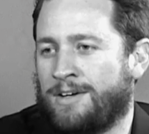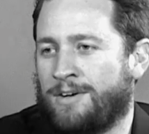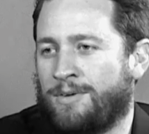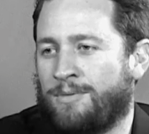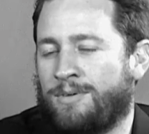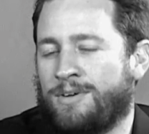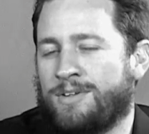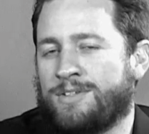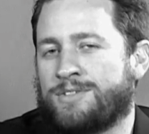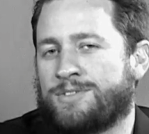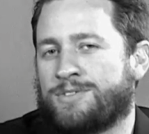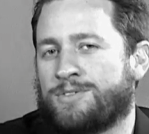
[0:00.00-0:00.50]

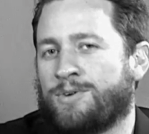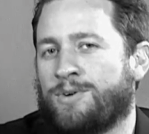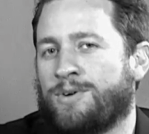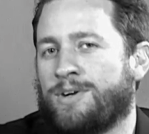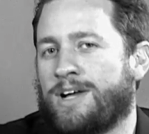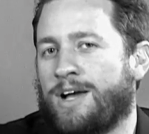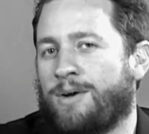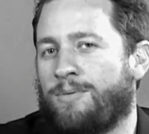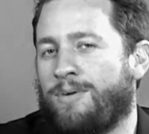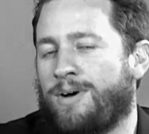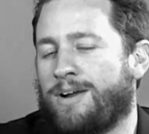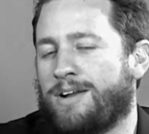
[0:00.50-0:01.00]
One
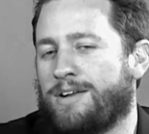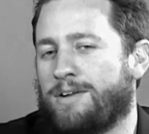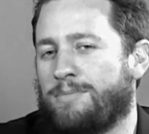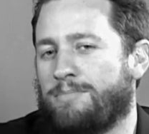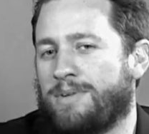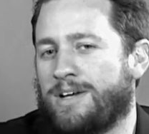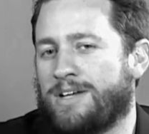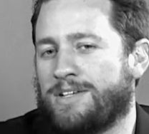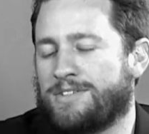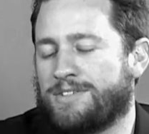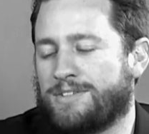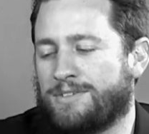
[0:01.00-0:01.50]
story I wanted to
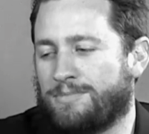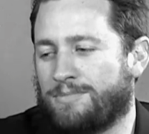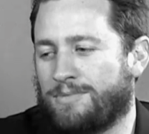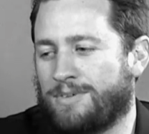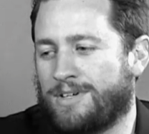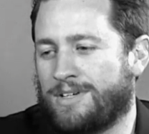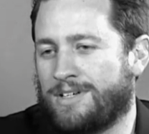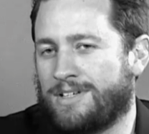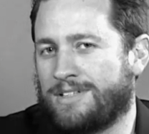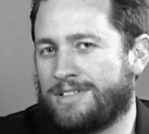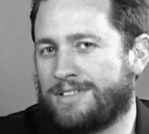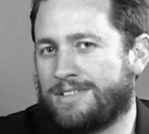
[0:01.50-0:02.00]
mention
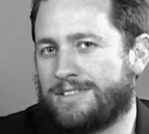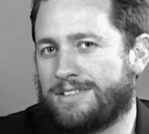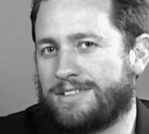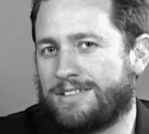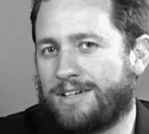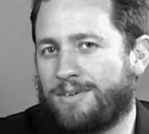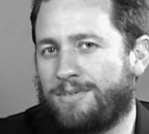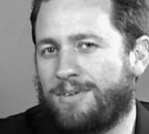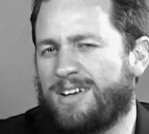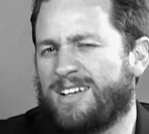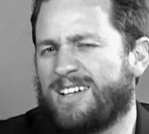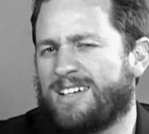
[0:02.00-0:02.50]
was
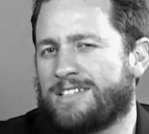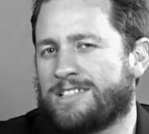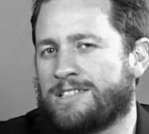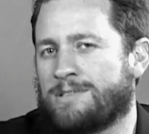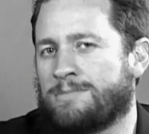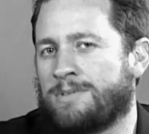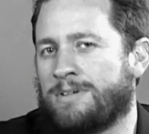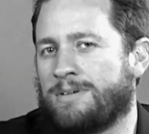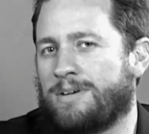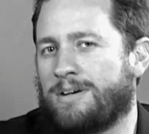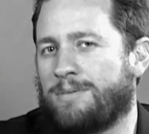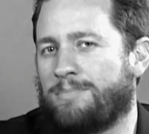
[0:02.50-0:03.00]
I wanted to get
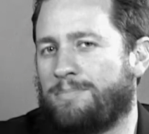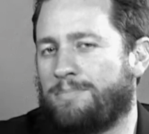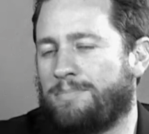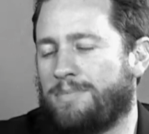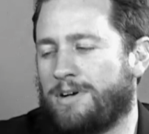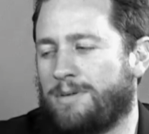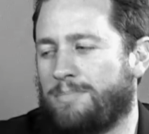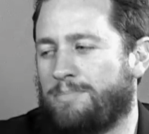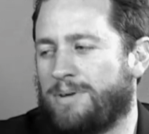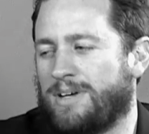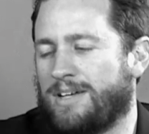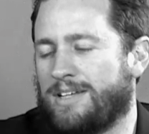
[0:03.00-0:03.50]
some
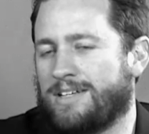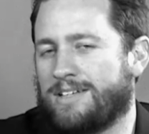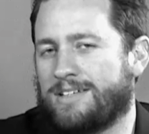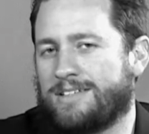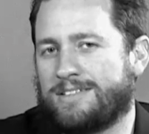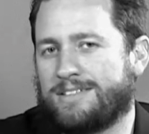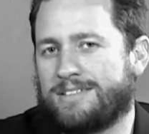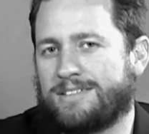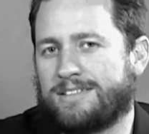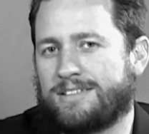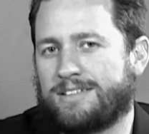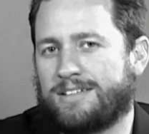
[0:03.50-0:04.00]

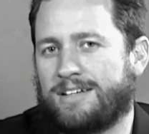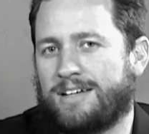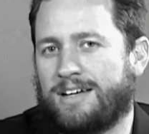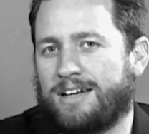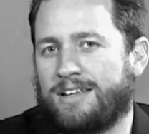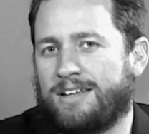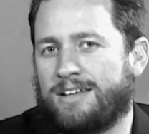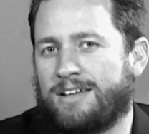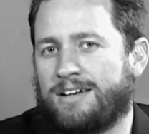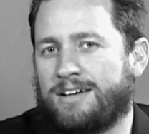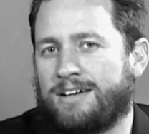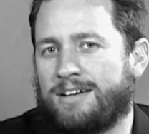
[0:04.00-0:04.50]
opinions
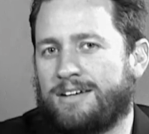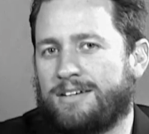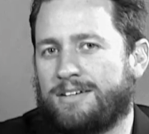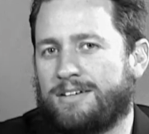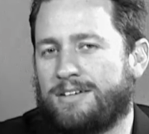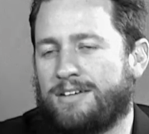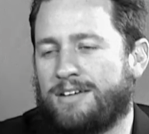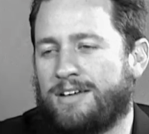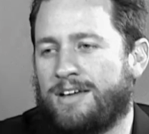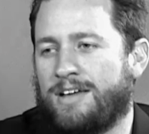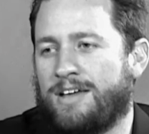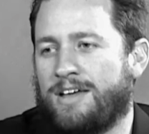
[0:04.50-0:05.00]
on
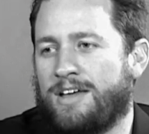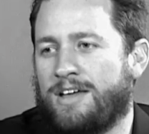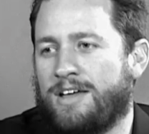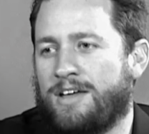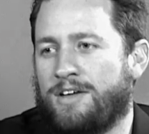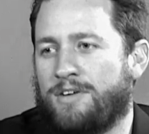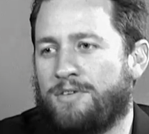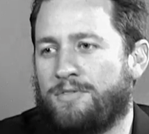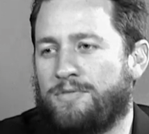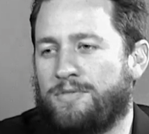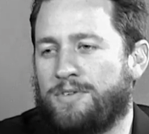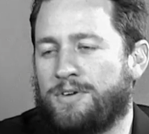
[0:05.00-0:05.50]

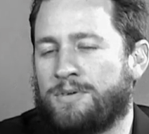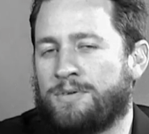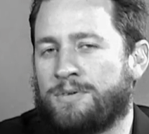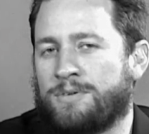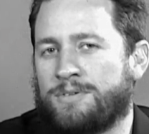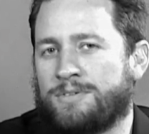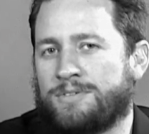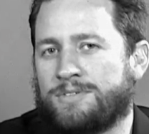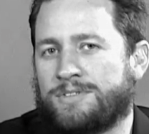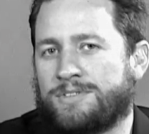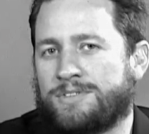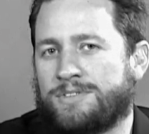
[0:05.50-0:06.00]

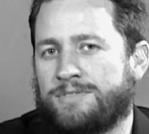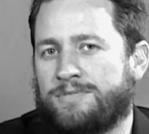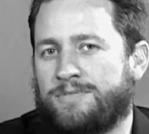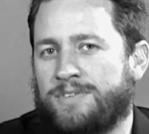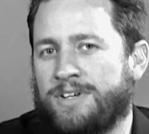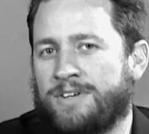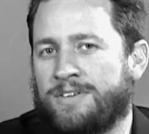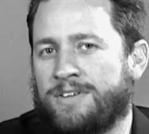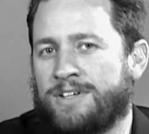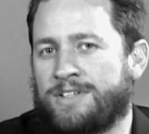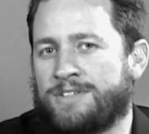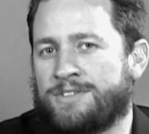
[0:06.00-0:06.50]
viewers'
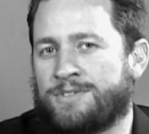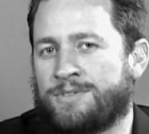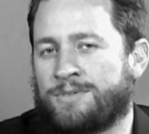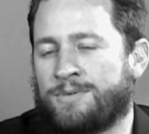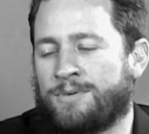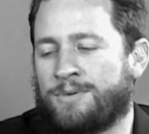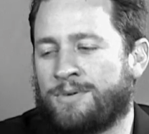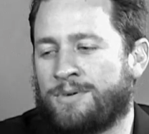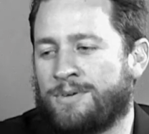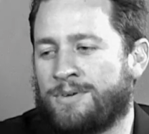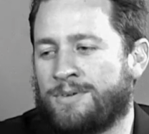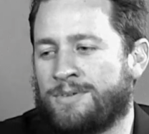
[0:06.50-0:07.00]
feelings
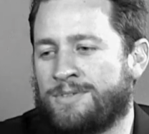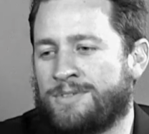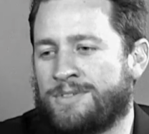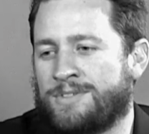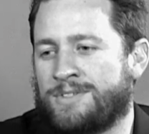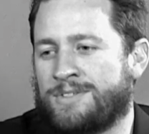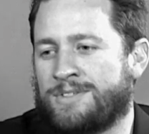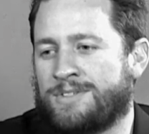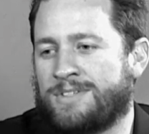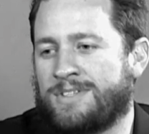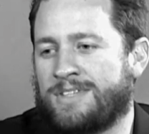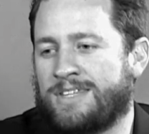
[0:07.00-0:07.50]
towards